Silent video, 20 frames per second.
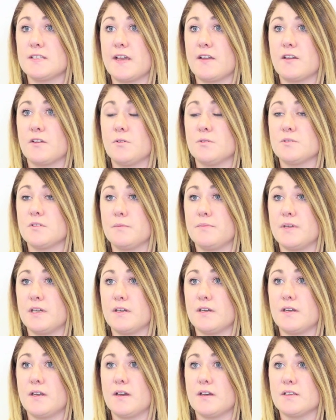They can also
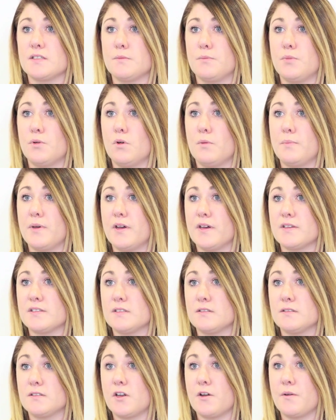be a support
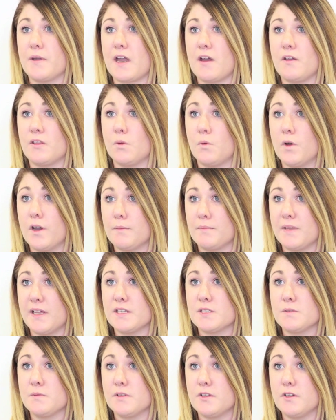person going out in the
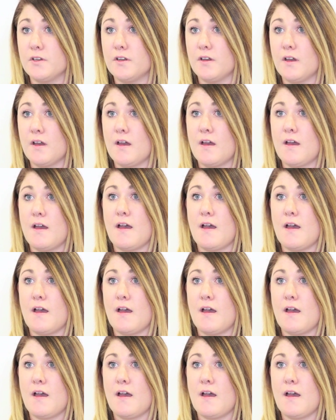workplace with you.